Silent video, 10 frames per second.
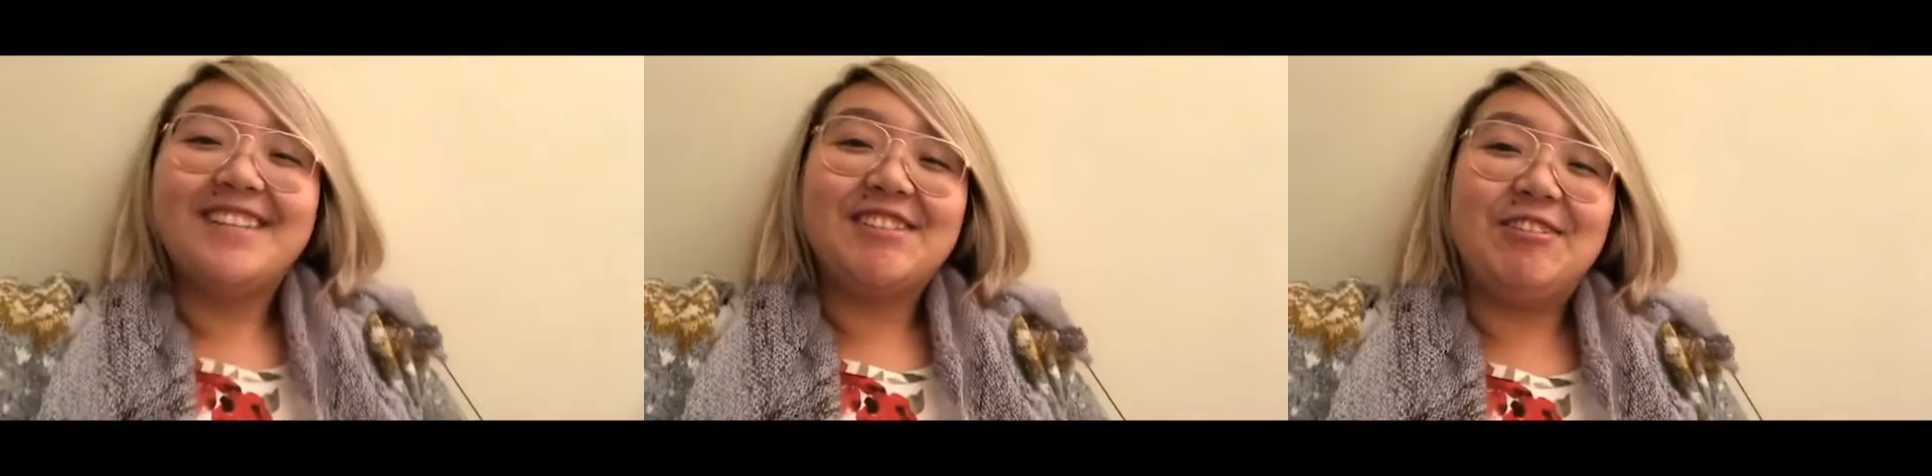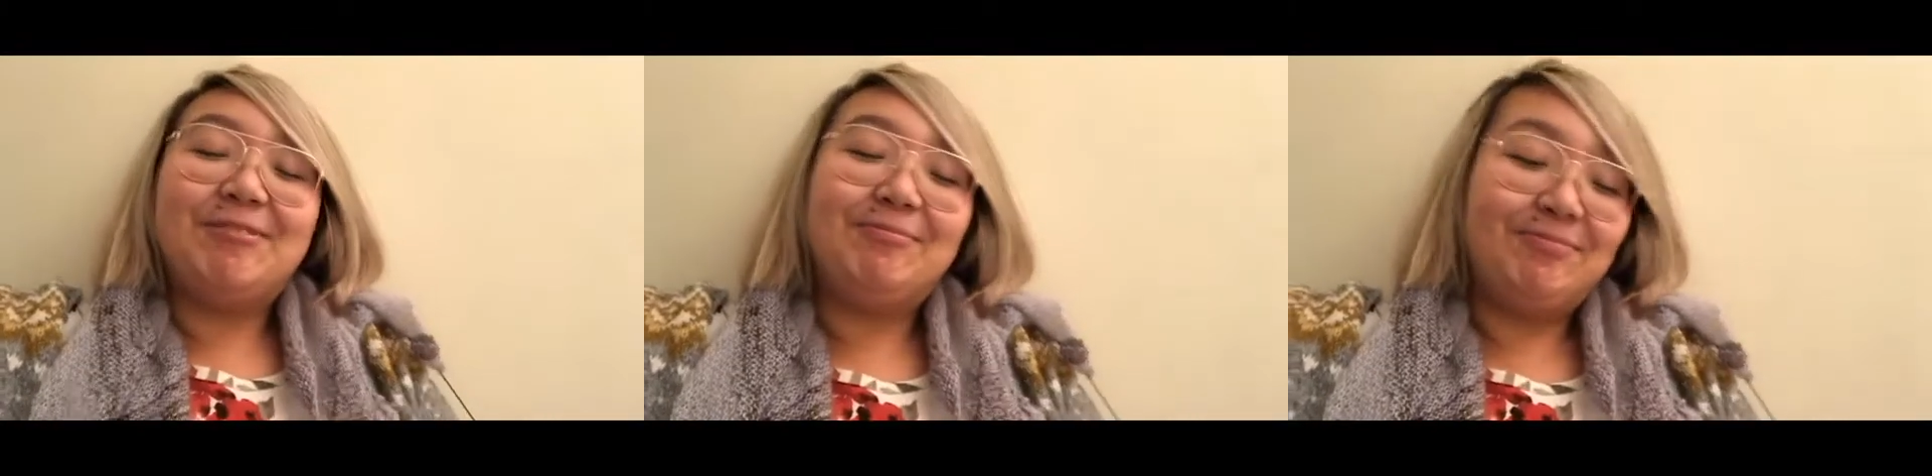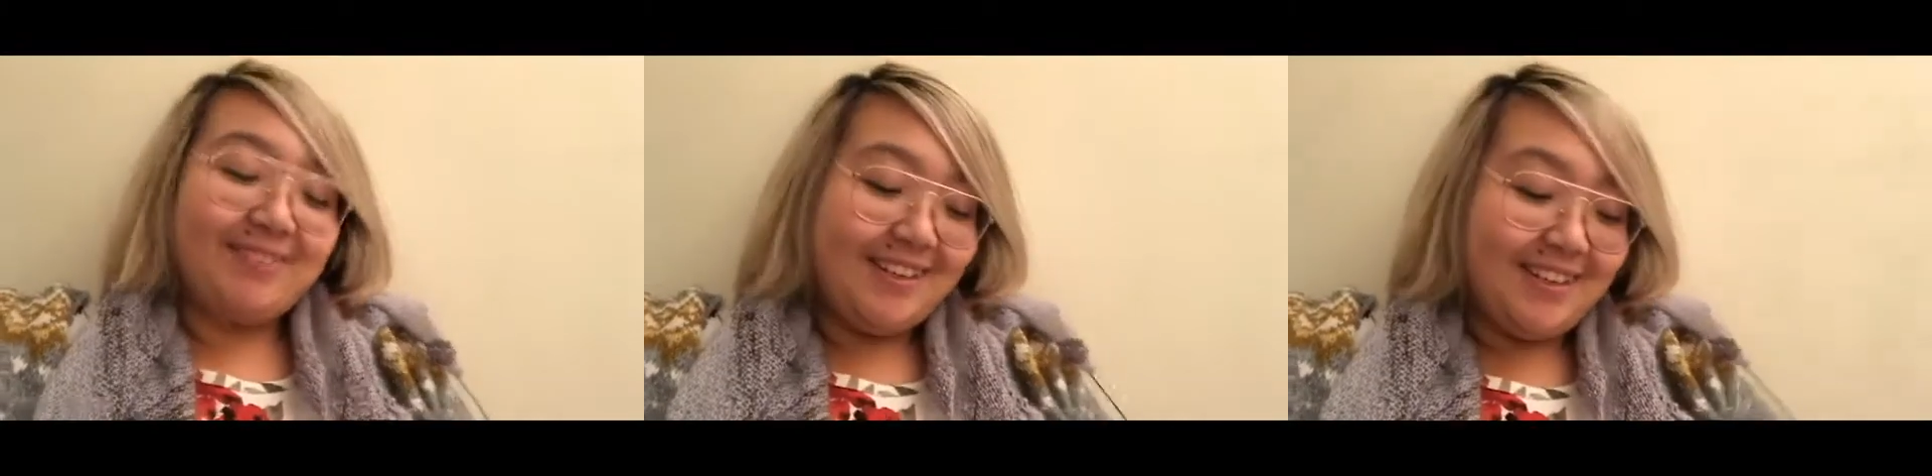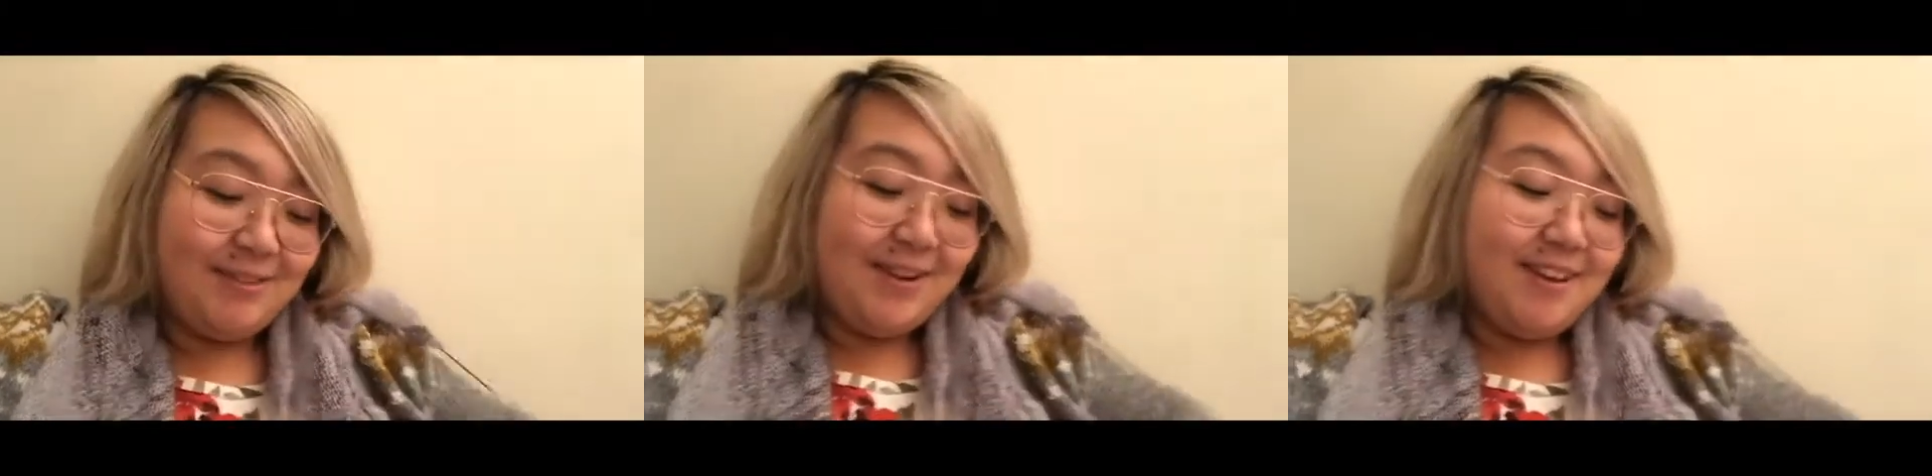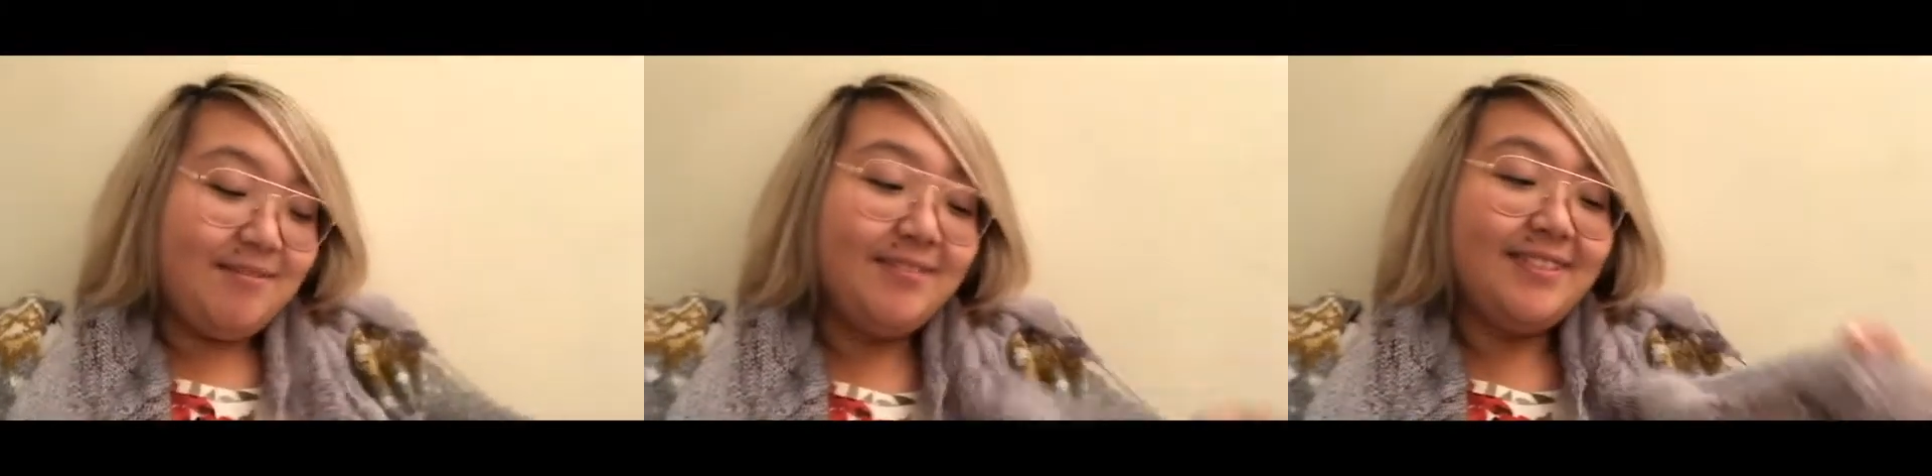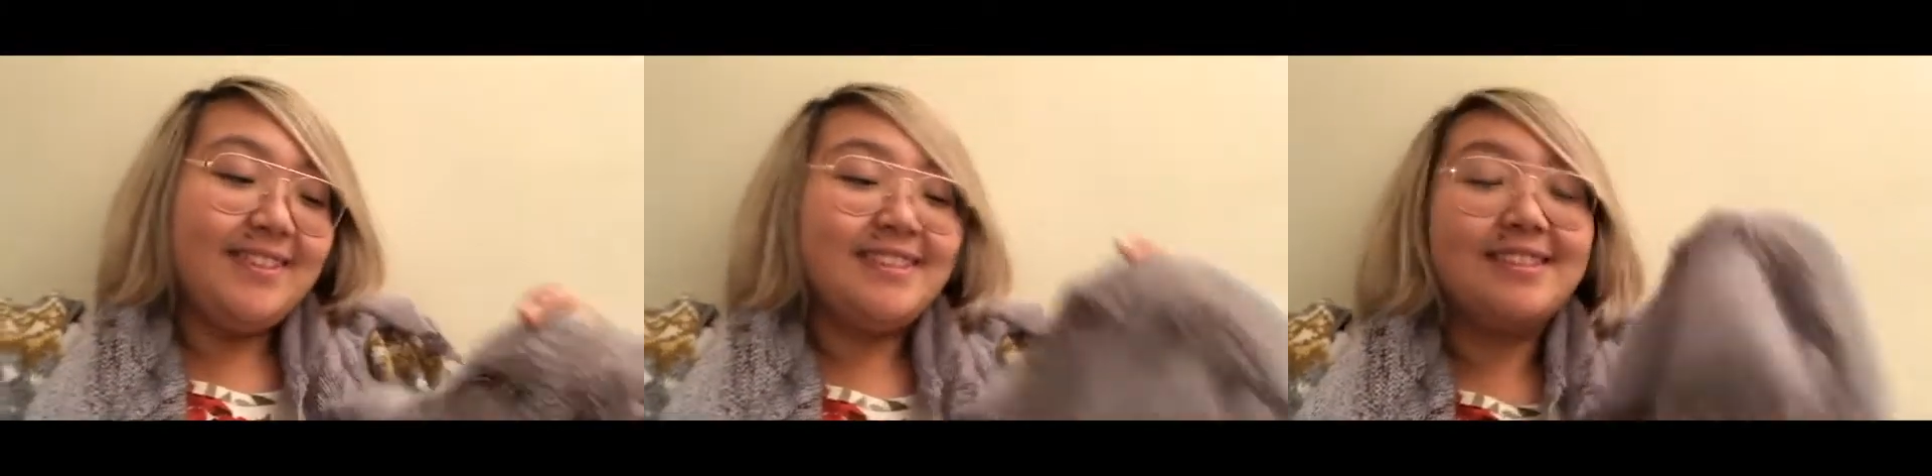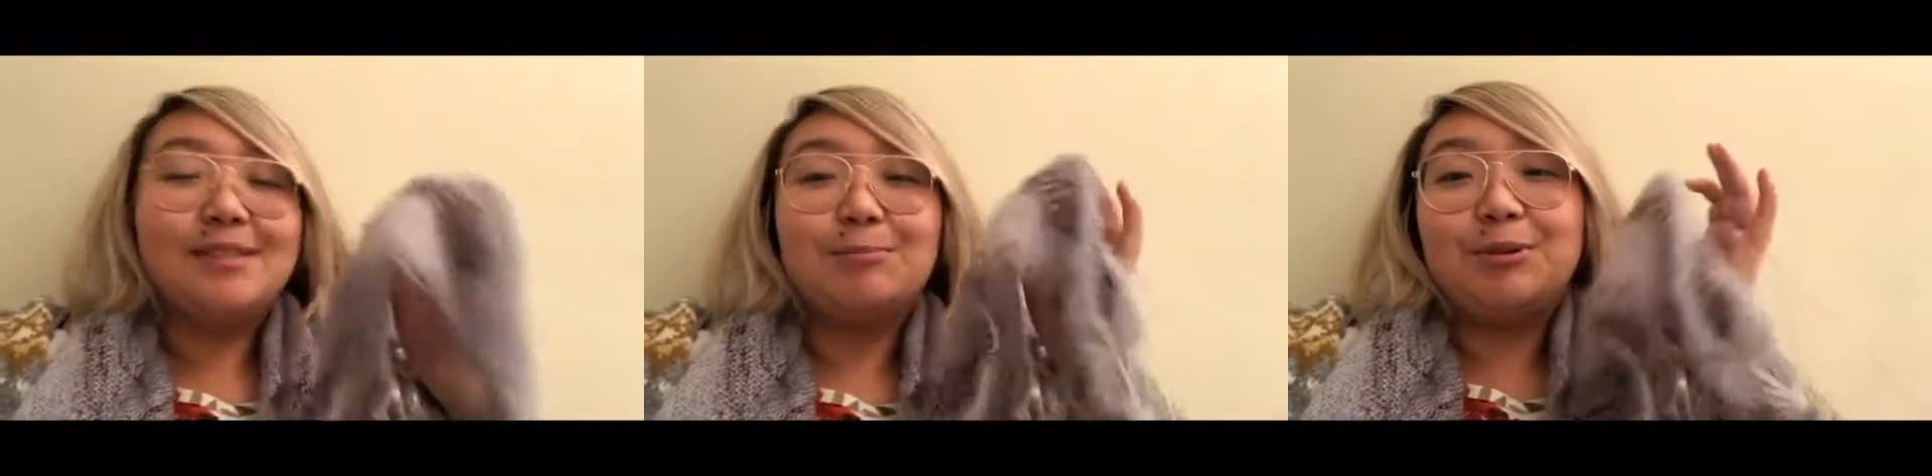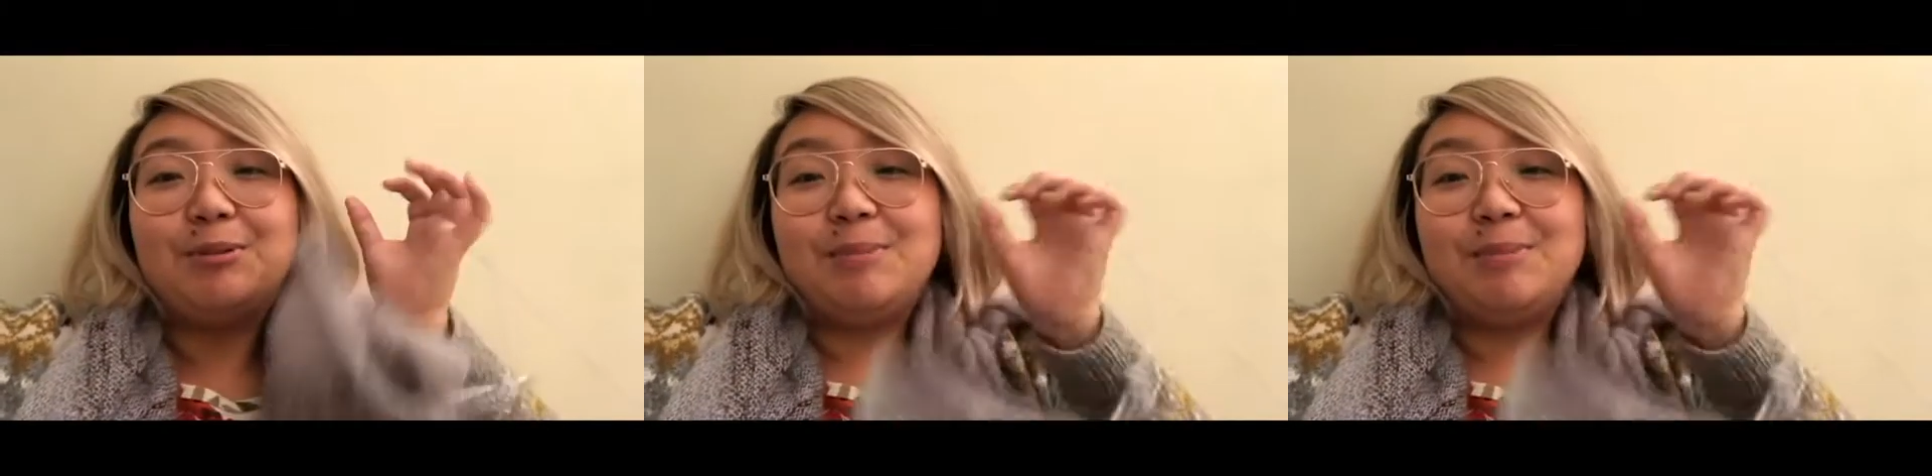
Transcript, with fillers: So anyway, this is a pretty